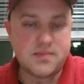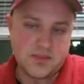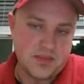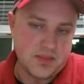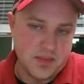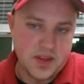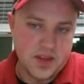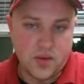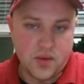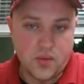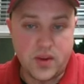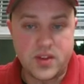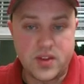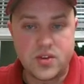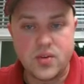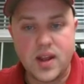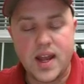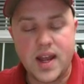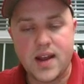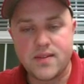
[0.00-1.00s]
we do
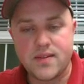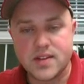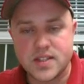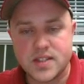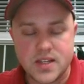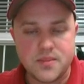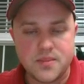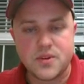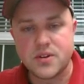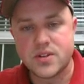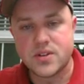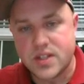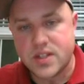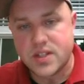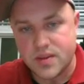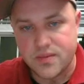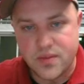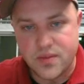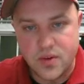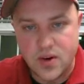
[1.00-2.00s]
have a similar system
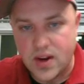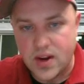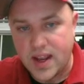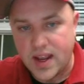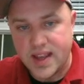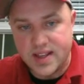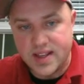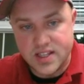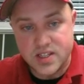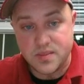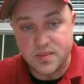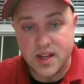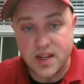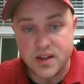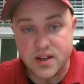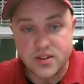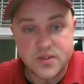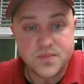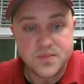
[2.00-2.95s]
for our hanging tomatoes.